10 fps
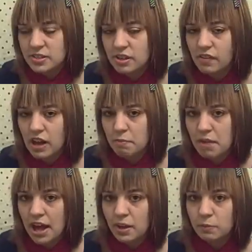So
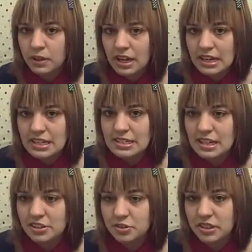um, I hope you
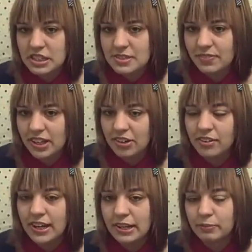guys enjoy this
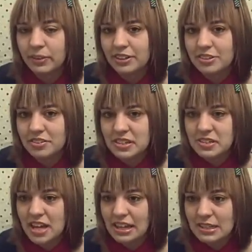video and want to do
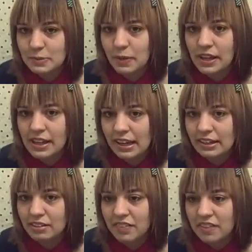this tag as well.
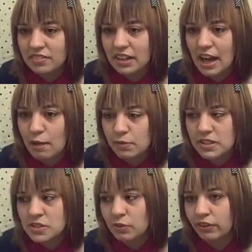And if you have any
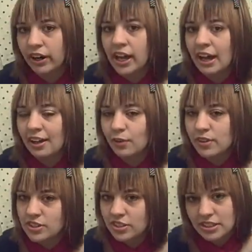comments or
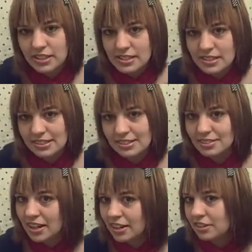questions,
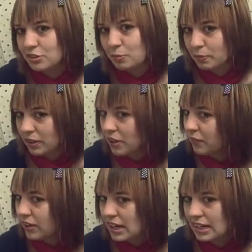then do
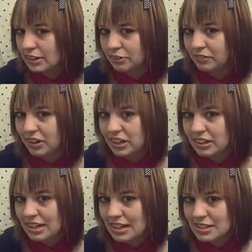below and
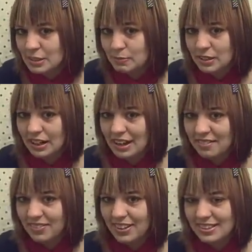rate and
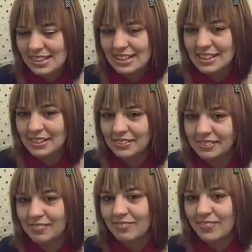subscribe. Thank you.